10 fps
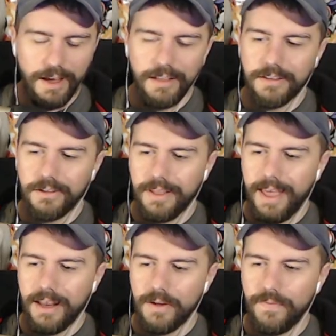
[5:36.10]
a little
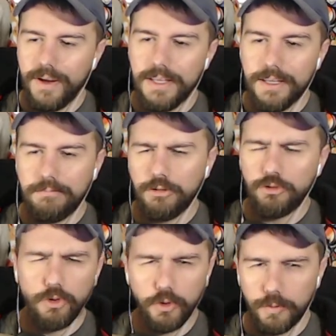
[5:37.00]
ahead of any
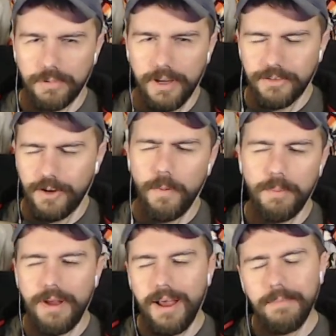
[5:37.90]
controller players. I hope
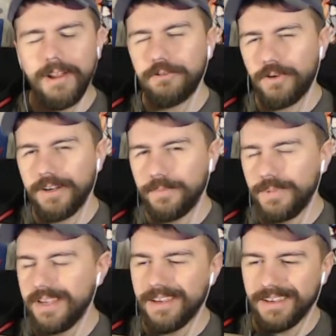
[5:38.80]
I'm not trying to
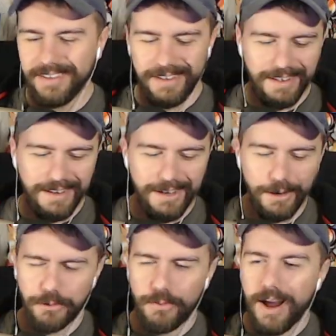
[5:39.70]
be,
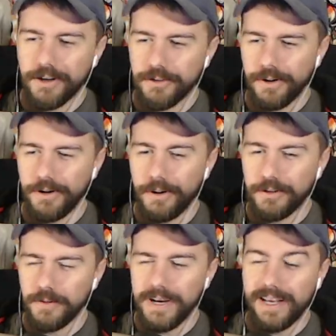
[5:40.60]
derogatory or
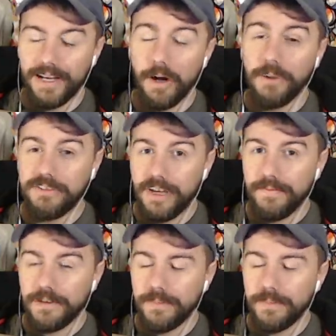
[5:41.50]
demeaning. I know it's tougher to